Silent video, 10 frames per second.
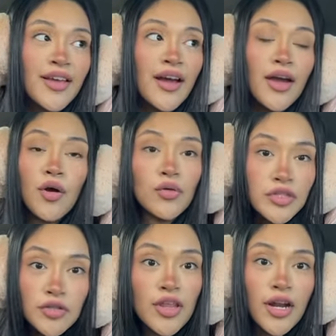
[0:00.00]
I always
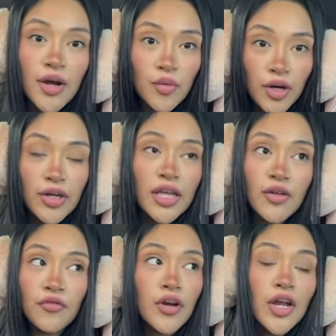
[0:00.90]
do that at work. It
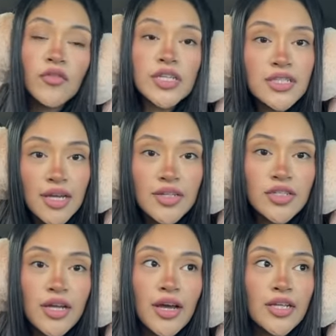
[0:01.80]
for every stage
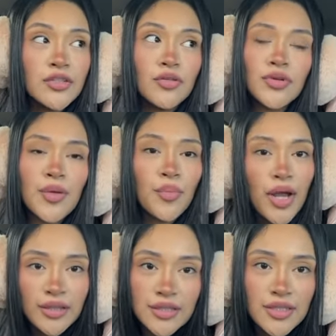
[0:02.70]
set. I do it when I'm
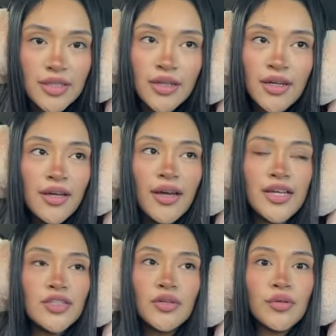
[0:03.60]
practicing. I
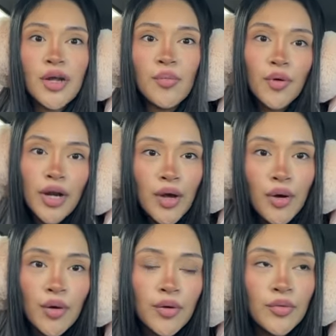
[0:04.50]
do it when I'm bored at
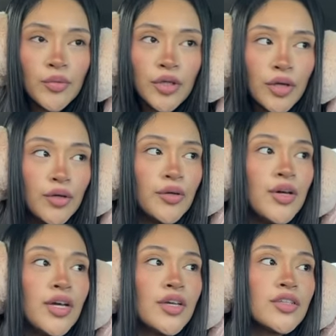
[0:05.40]
home, you know.
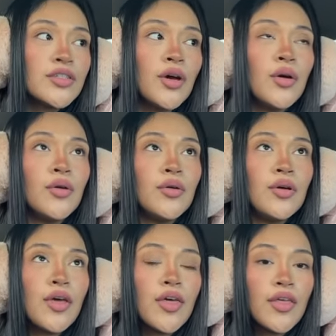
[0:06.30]
So
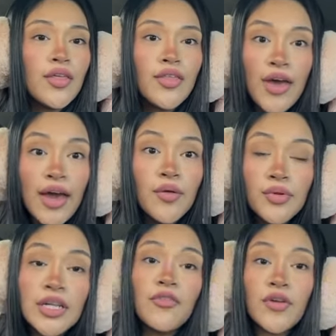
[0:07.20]
that
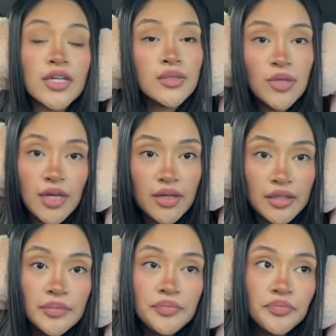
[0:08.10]
really fucks me
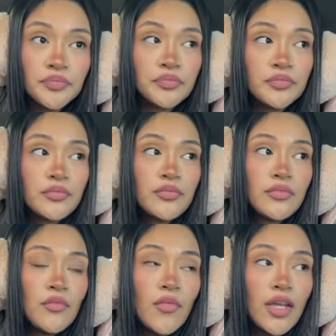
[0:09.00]
up.
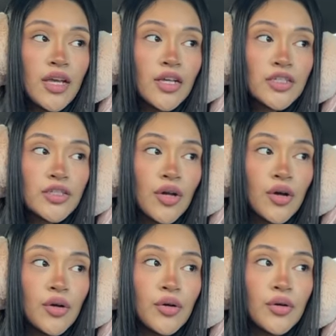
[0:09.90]

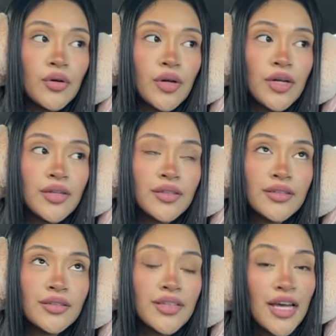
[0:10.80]
So
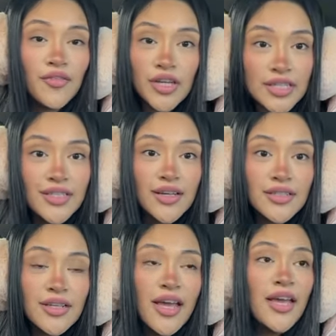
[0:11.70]
that fucking sucks.
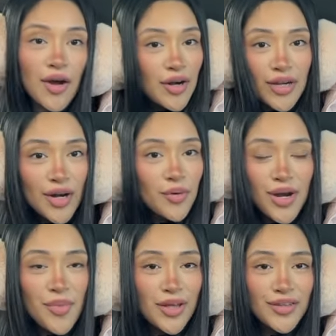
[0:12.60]
I don't gotta worry
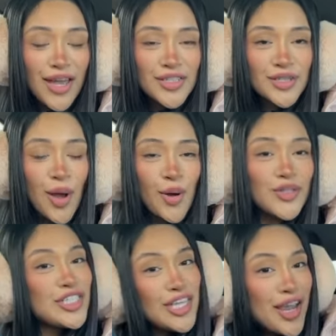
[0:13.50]
about that. So
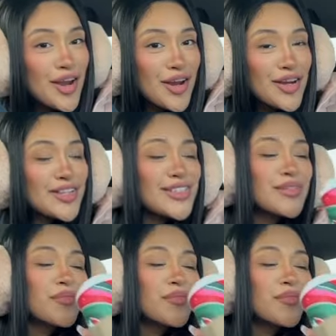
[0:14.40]
cheers.